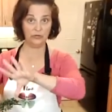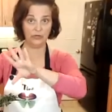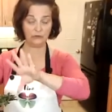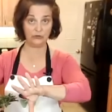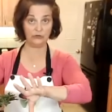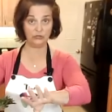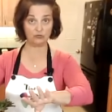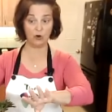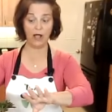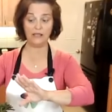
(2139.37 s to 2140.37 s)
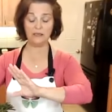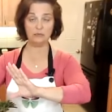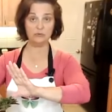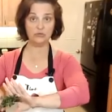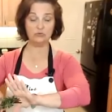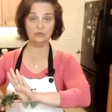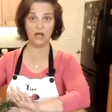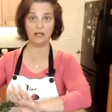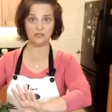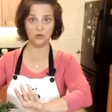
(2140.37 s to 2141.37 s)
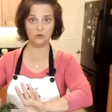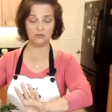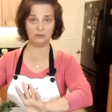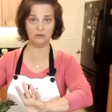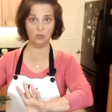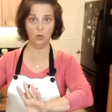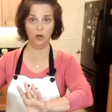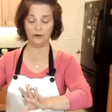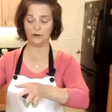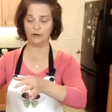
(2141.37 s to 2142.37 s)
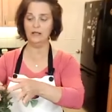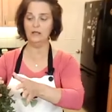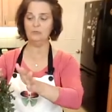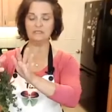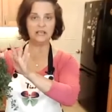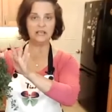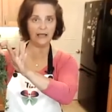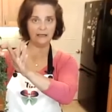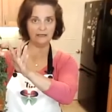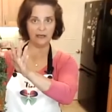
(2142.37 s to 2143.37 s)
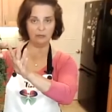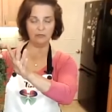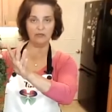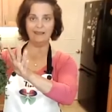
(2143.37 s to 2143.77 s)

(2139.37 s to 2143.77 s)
If you're going to dry them, do not soak them in water, but tie them